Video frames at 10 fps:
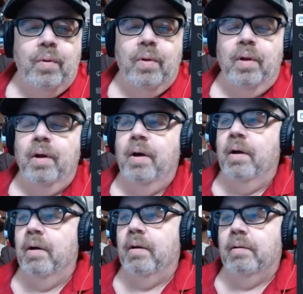
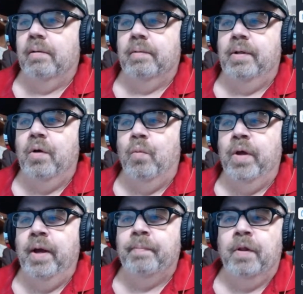
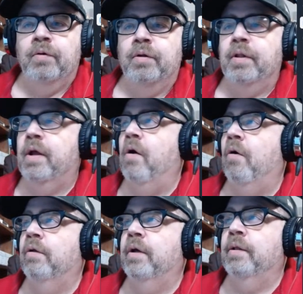we uploaded
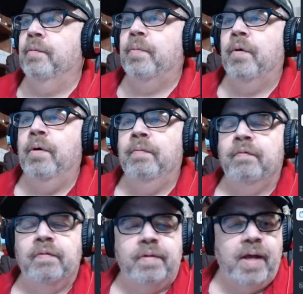Car Dealer Pro, but
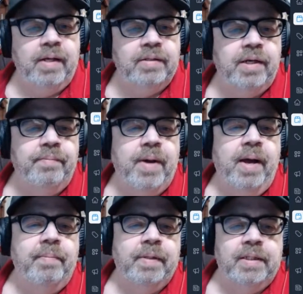in case something
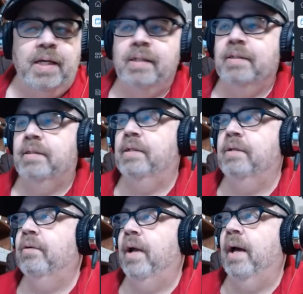happens, I
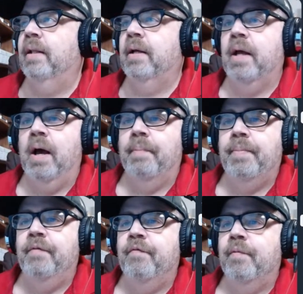still got a
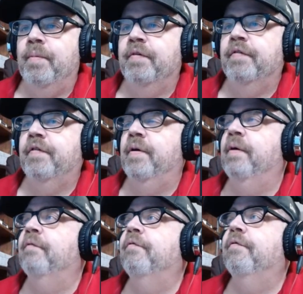copy for
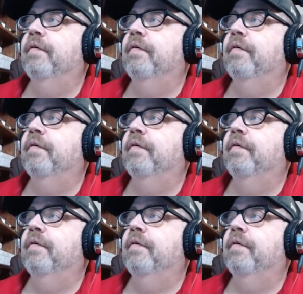myself.